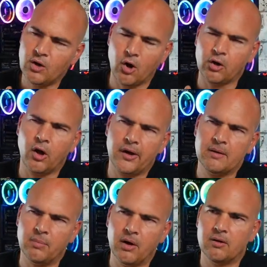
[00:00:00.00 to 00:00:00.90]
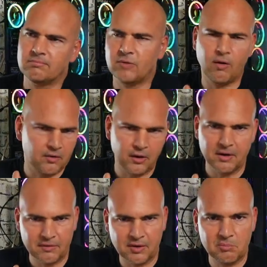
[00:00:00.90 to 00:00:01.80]
online, but offline
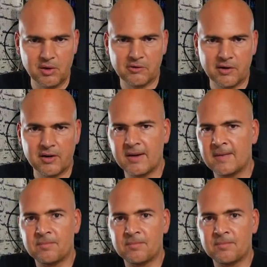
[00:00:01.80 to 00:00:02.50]
of the computer.